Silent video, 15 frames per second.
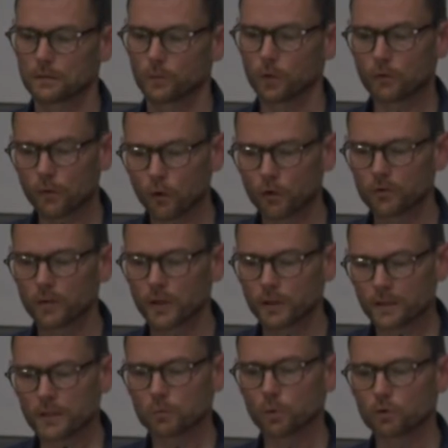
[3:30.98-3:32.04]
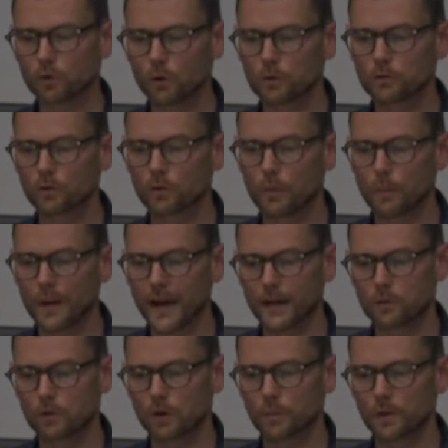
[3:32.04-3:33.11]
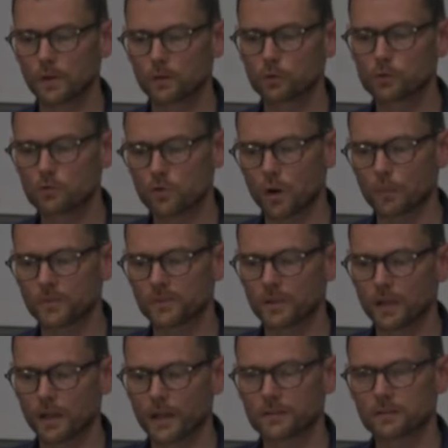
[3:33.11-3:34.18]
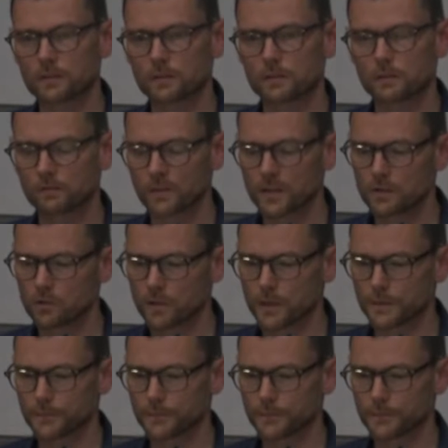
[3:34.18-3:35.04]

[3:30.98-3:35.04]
But of course, this was also the backdrop to Trump's election victory.